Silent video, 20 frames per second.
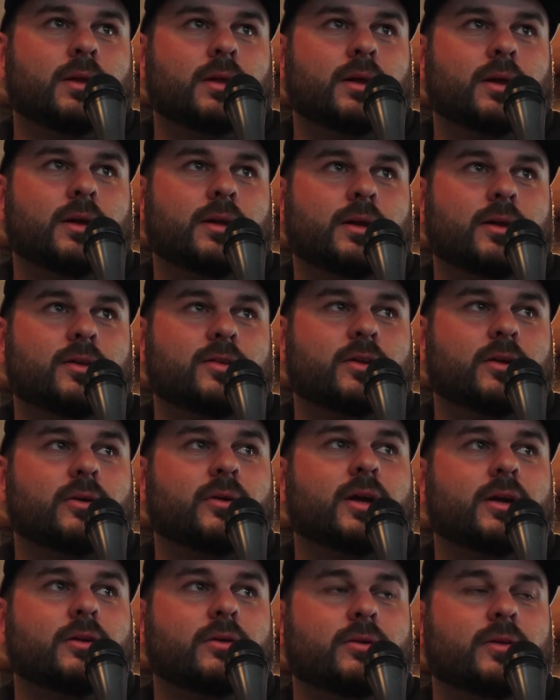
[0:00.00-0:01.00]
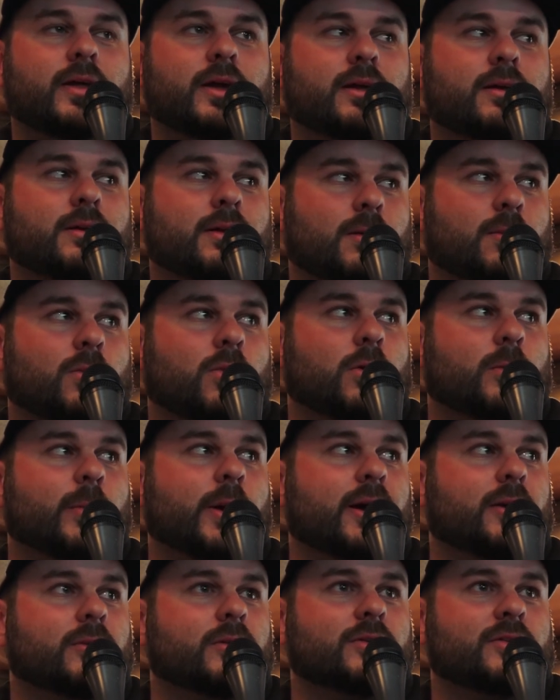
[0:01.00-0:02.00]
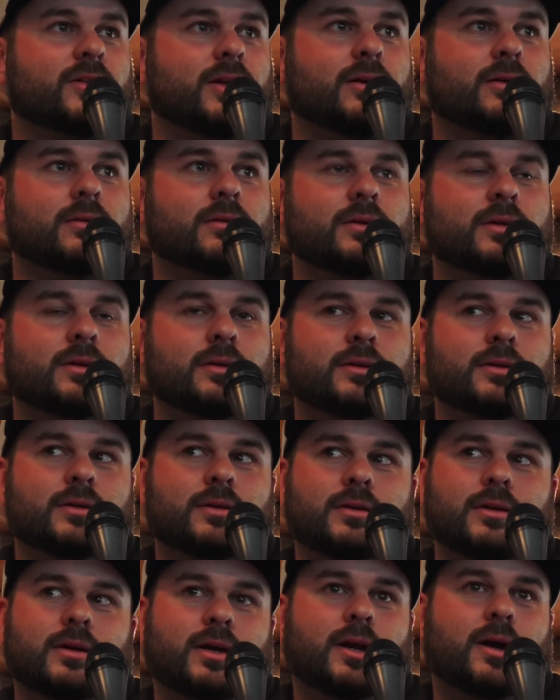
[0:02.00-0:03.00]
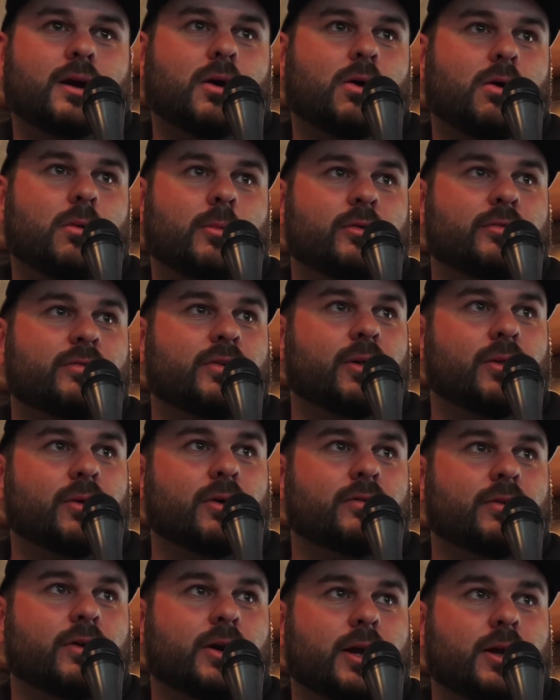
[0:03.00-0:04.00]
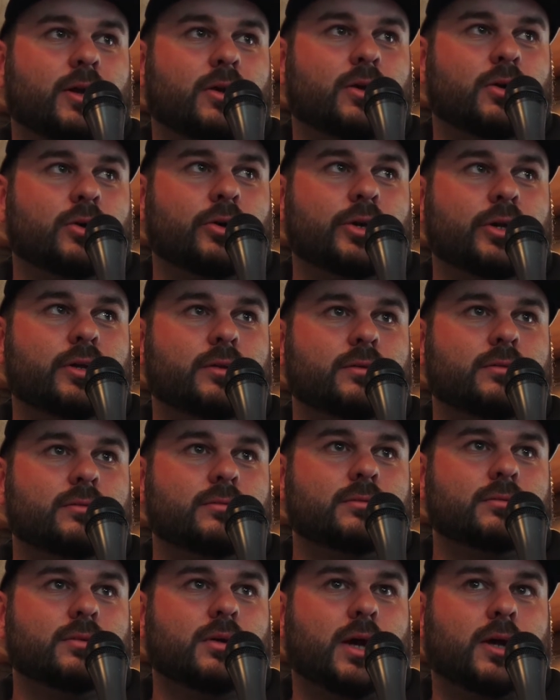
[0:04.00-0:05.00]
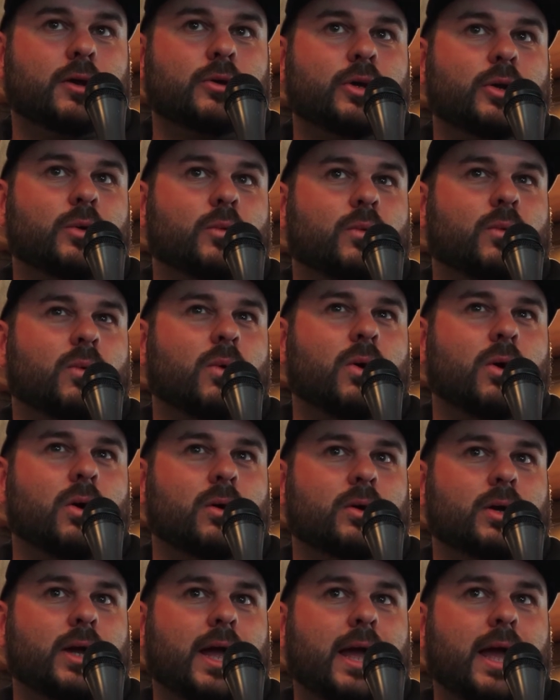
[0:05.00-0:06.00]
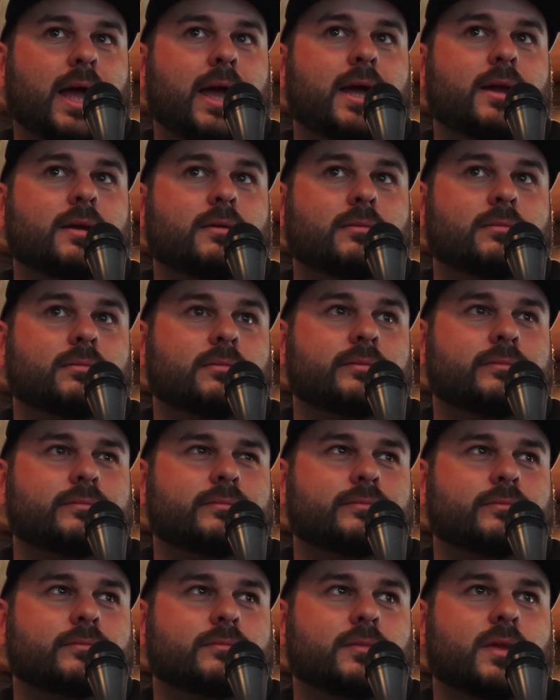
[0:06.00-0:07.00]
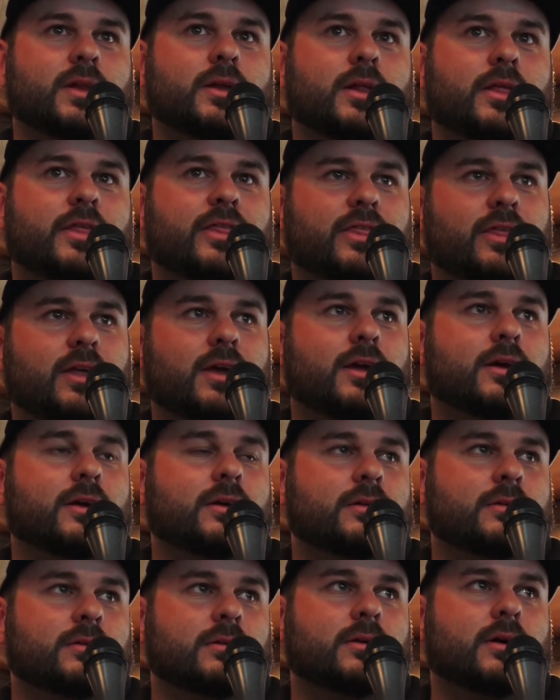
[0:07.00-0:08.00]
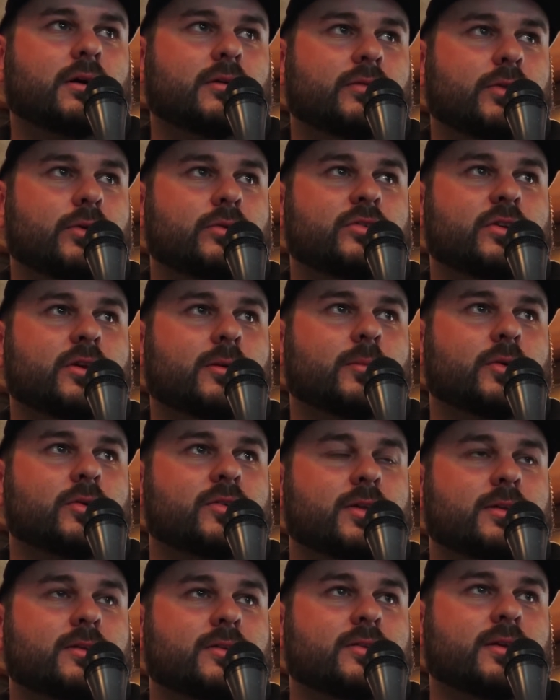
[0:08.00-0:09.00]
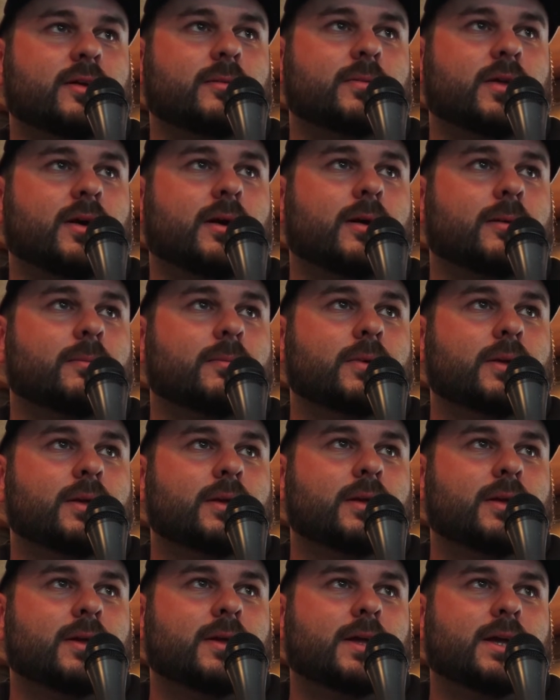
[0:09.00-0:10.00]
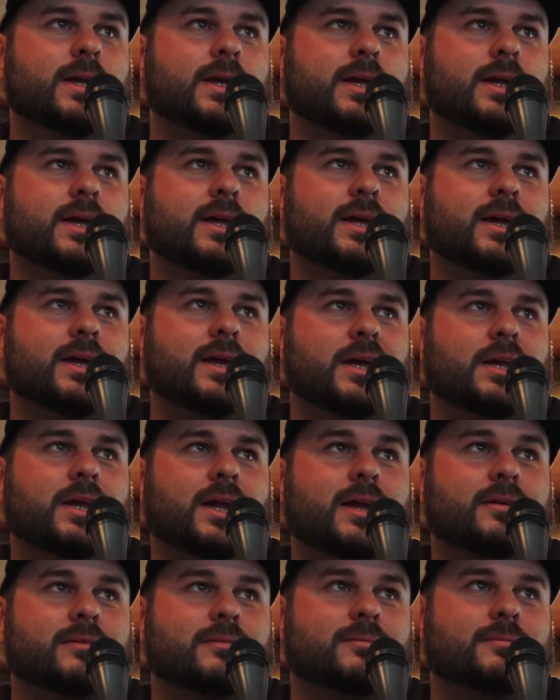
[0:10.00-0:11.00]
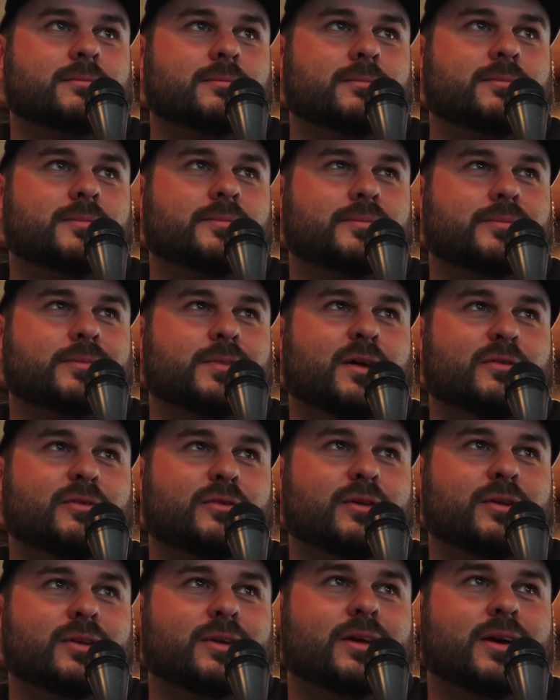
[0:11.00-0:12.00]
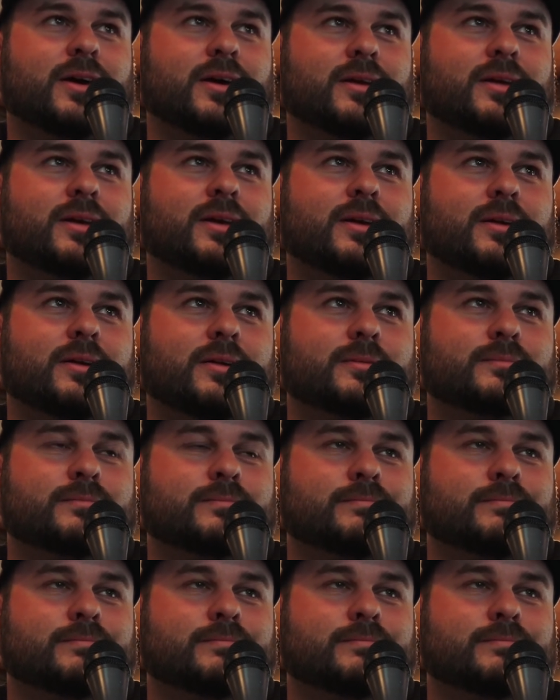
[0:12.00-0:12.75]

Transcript: And then he said, okay, do that and walk backwards now. And I all but fell over, and I couldn't walk and think of those numbers at the same time. And that definitely kind of hit a...